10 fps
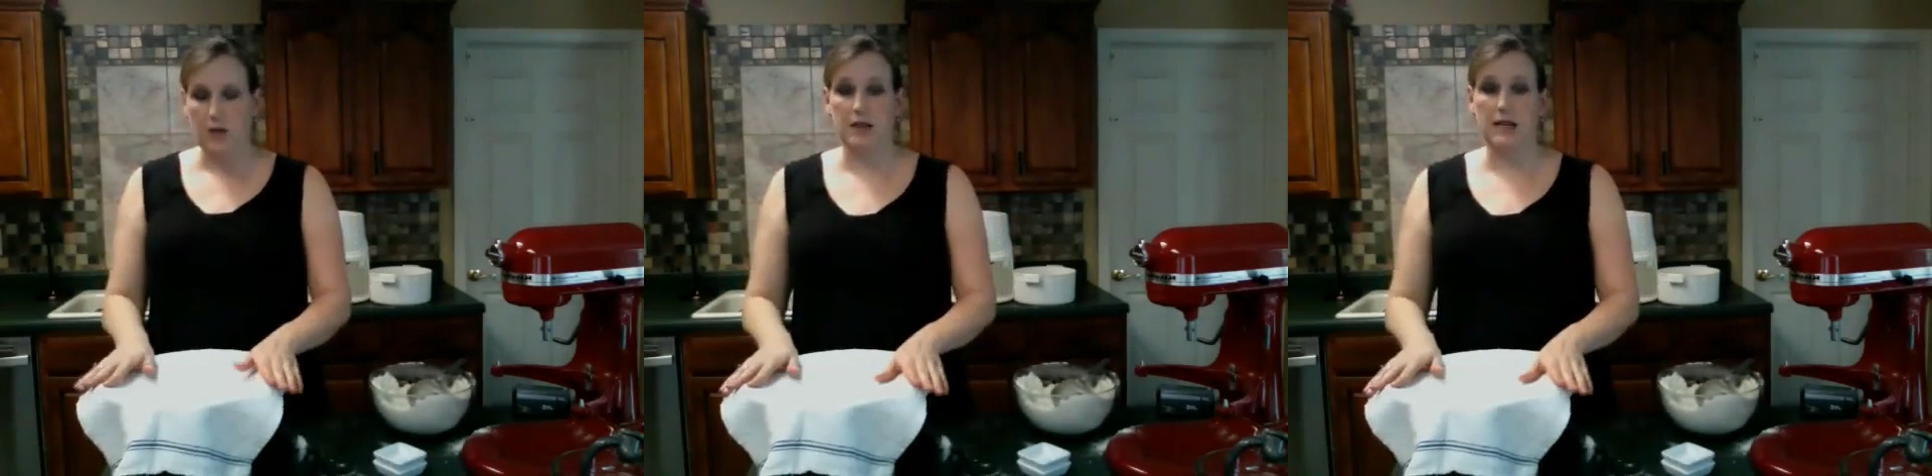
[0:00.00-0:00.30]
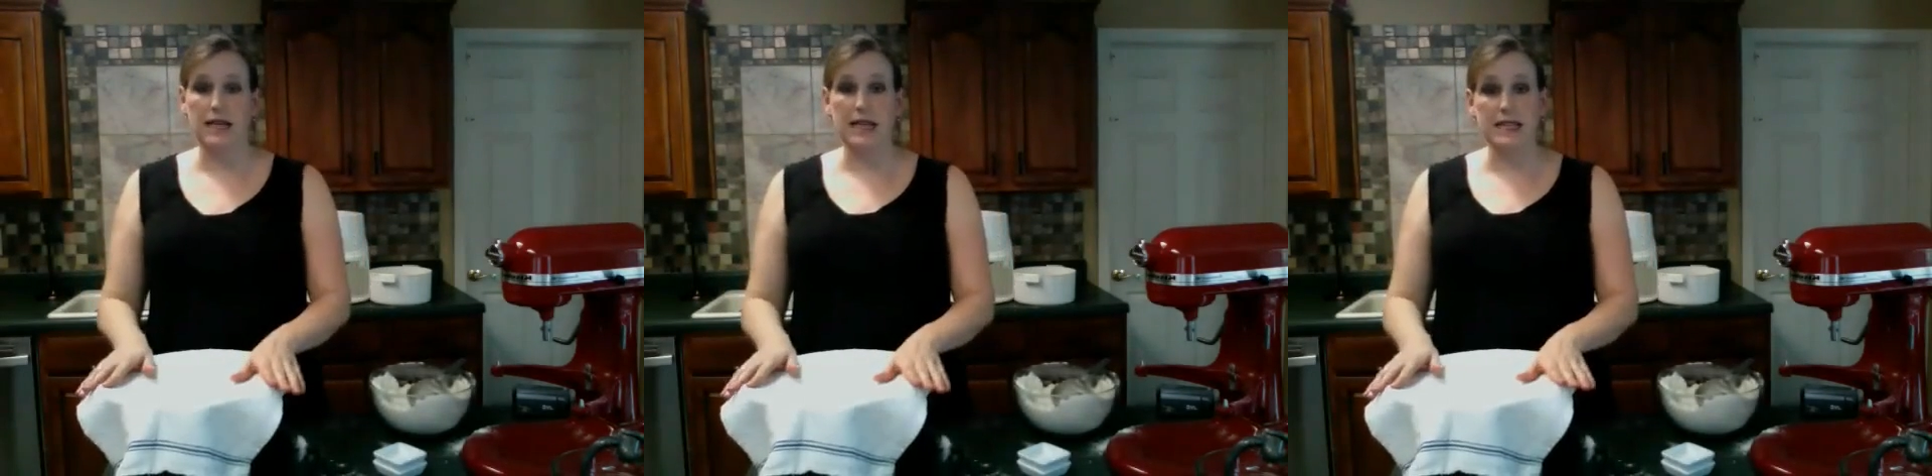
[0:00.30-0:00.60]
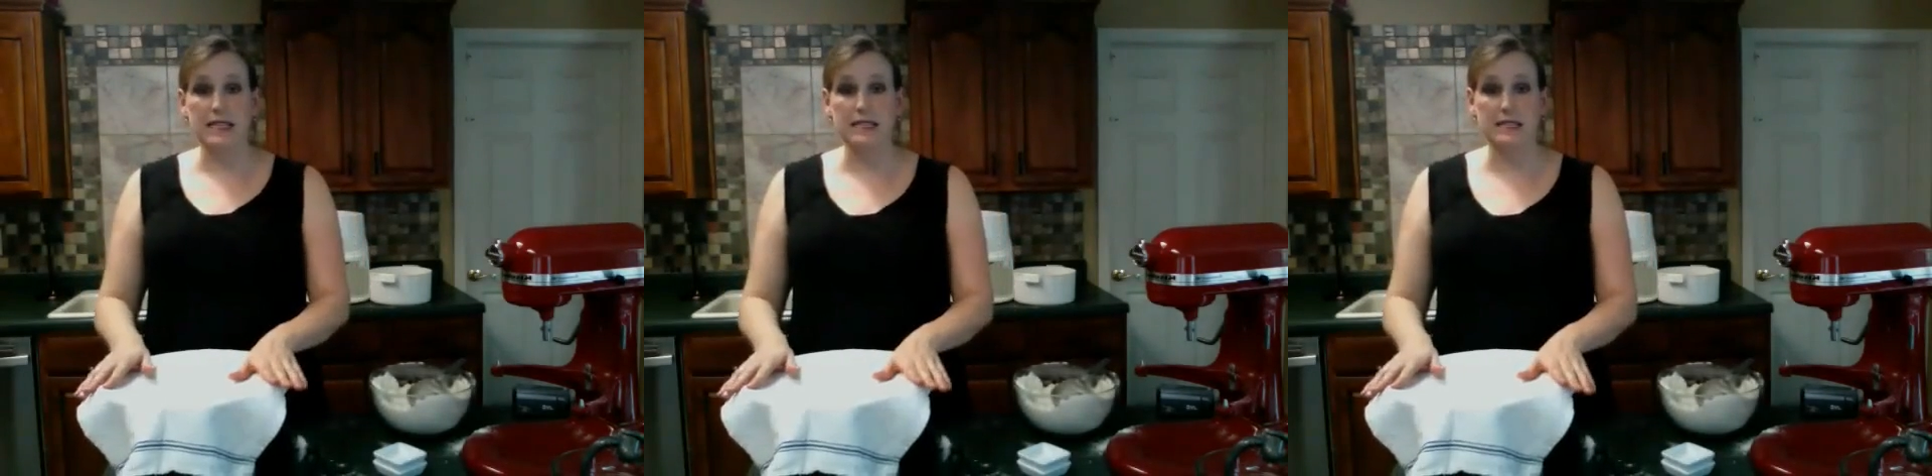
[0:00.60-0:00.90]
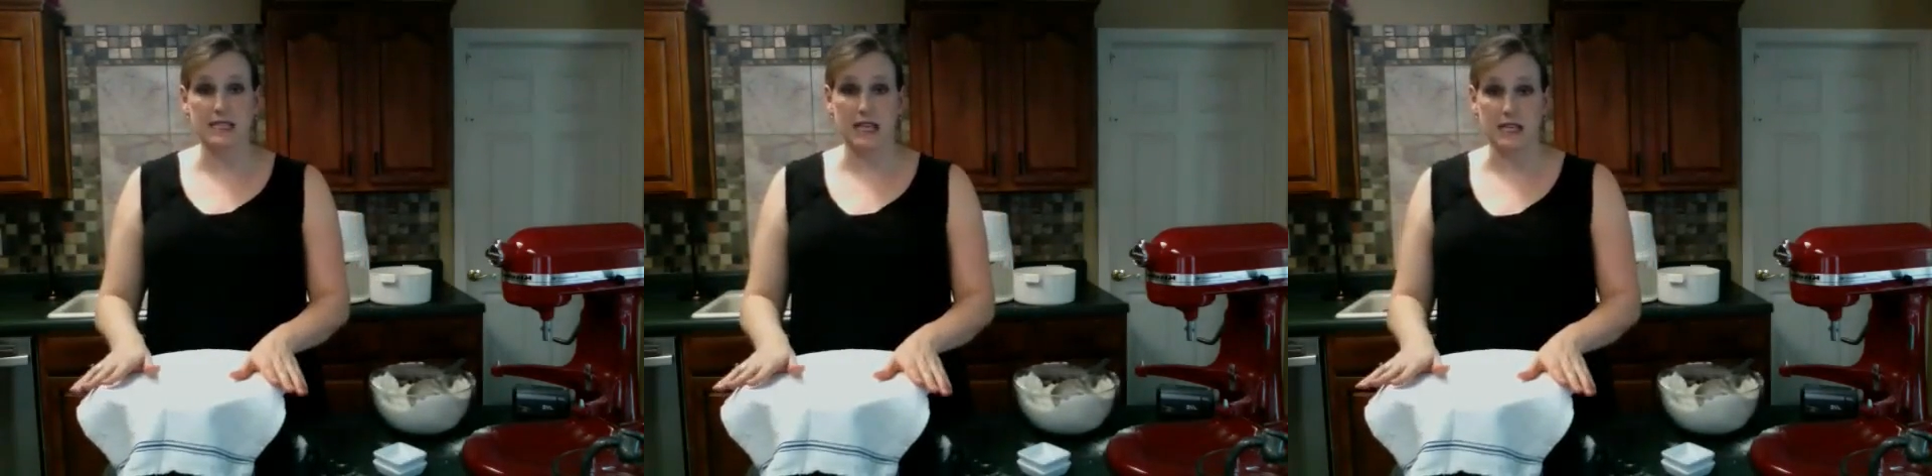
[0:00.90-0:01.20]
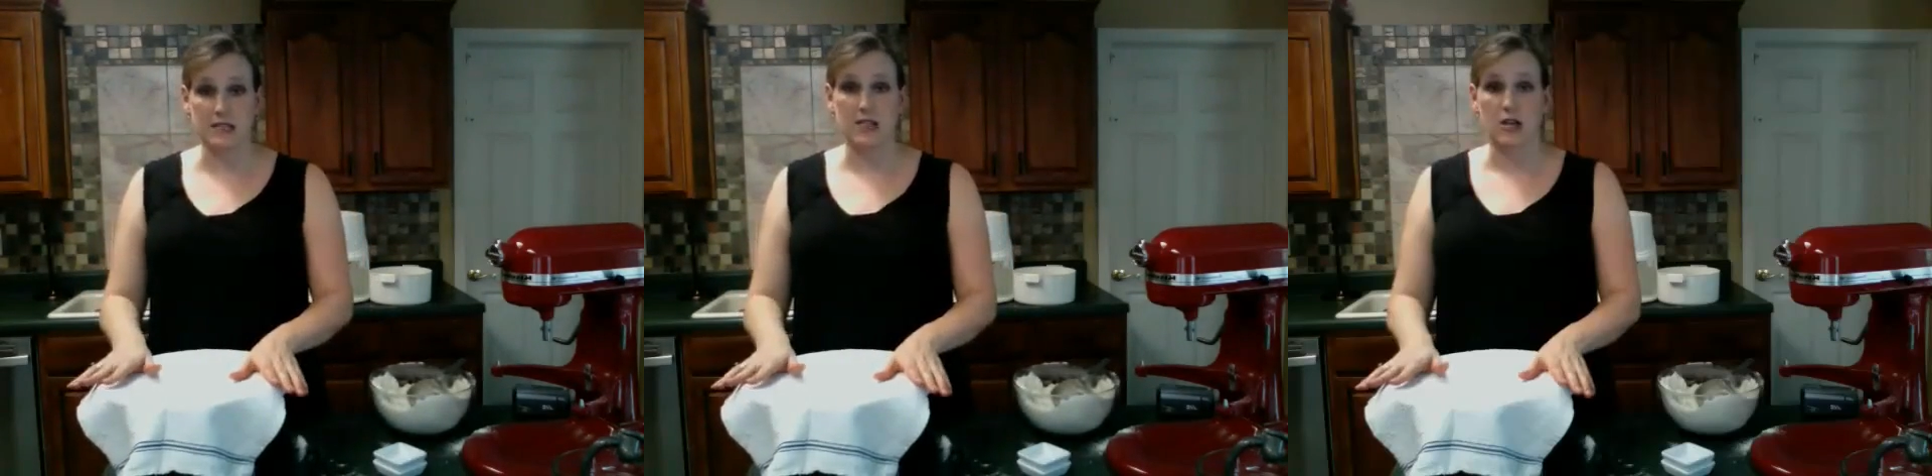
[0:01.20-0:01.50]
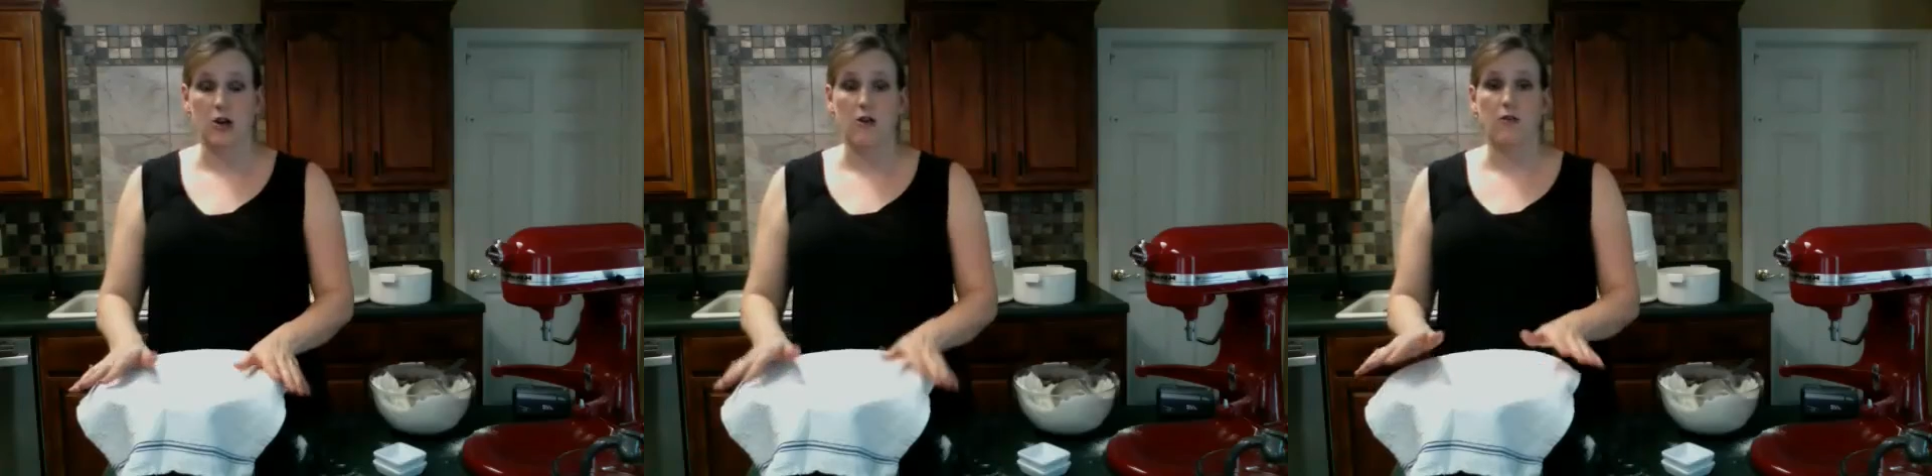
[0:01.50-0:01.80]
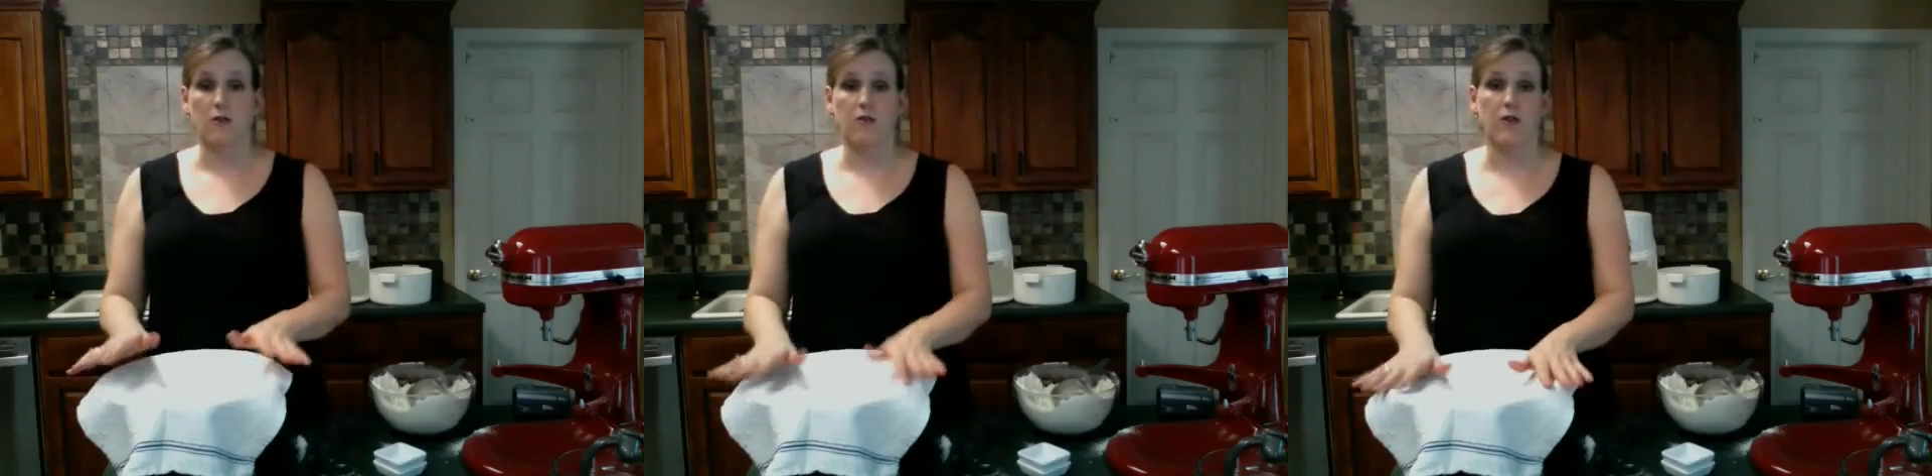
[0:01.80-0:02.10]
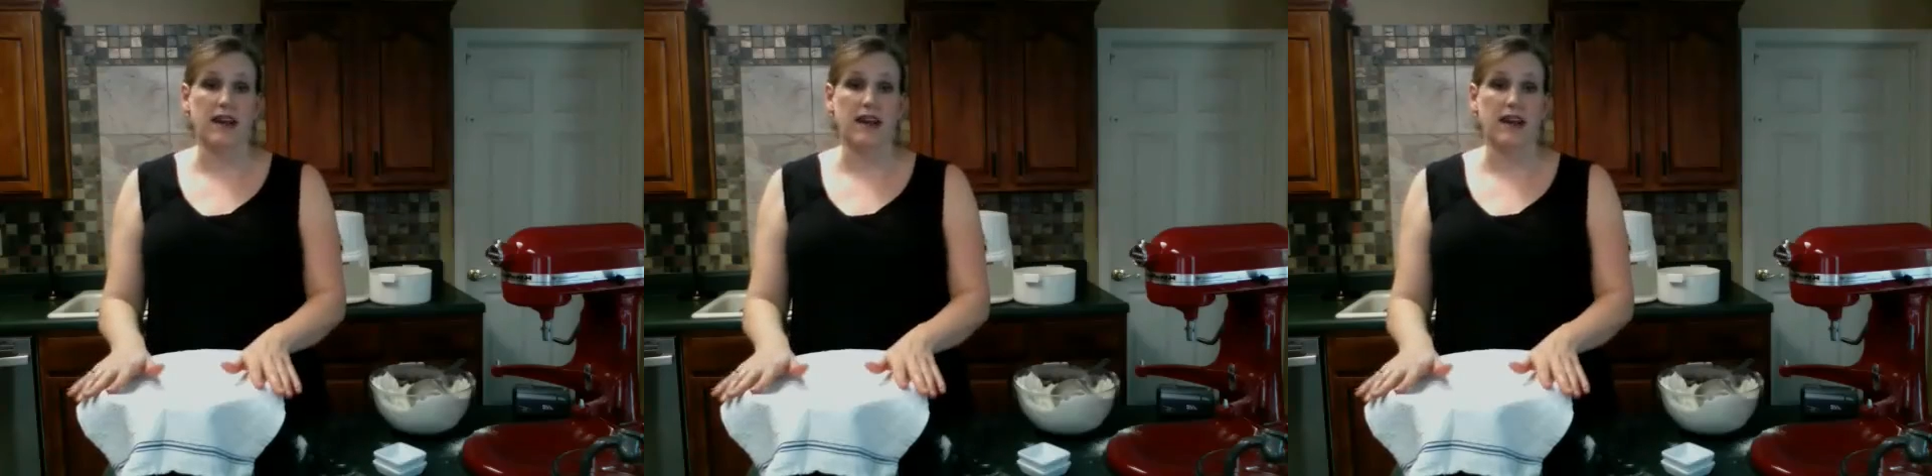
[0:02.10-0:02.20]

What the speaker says: We're going to let this sit for